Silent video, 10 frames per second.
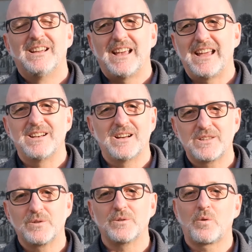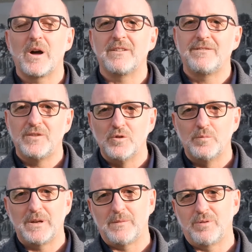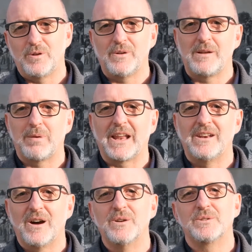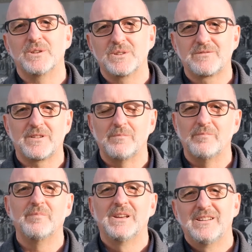And I saw quite a few people who had blood noses from